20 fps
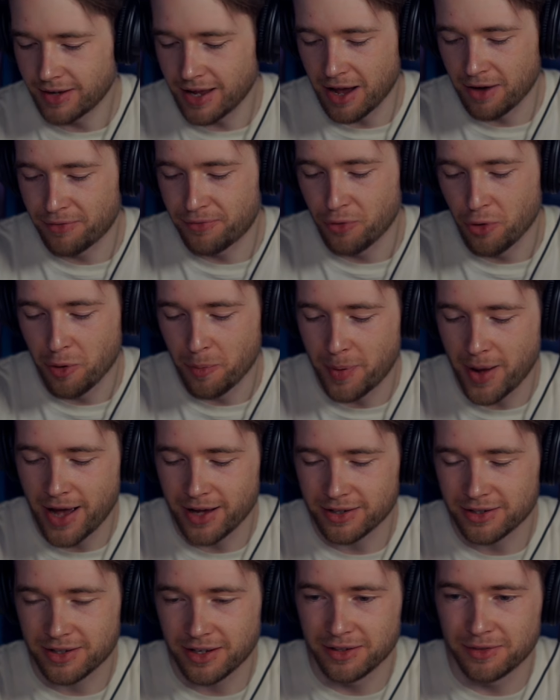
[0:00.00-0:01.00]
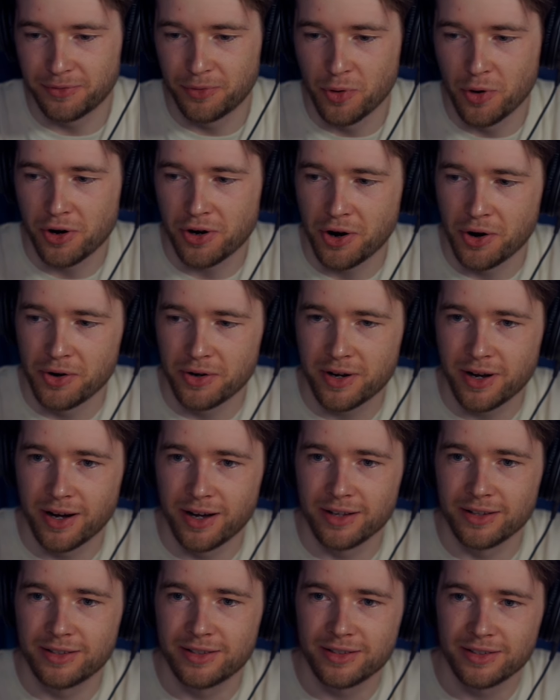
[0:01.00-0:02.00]
yeah, four packs. There's four code
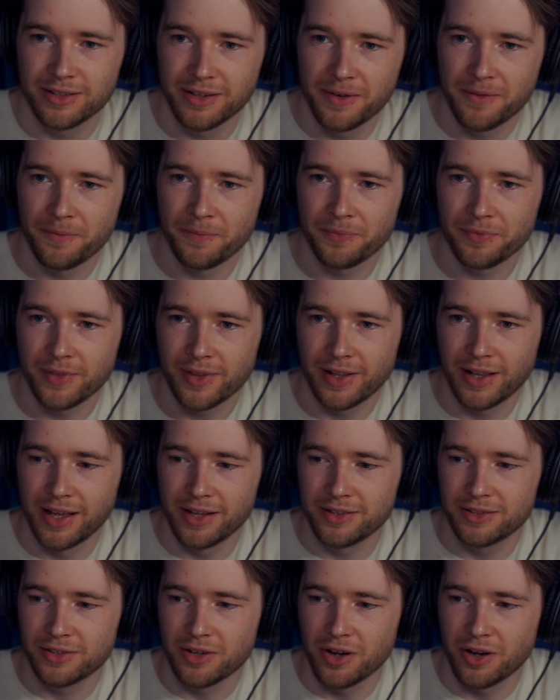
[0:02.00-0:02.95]
cards. Let's